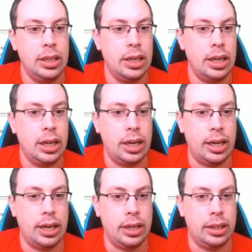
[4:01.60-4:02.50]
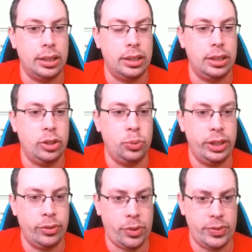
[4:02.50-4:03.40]
Uh, the
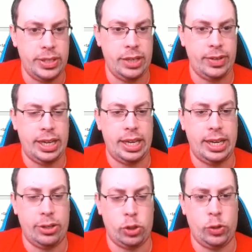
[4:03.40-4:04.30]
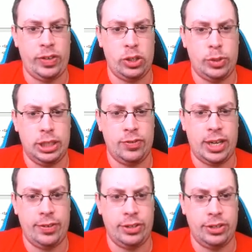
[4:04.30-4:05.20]
winner will receive a trophy as well as
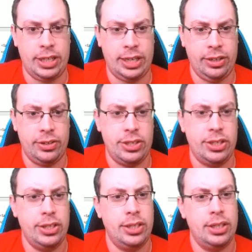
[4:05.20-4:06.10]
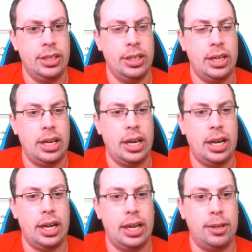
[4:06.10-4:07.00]
$500.
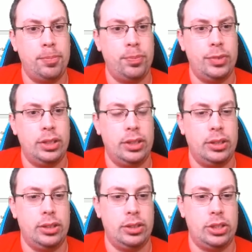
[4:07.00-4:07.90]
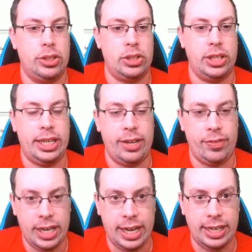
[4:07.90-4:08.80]
Um, so they have
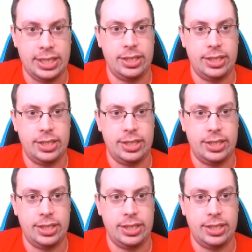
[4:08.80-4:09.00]
not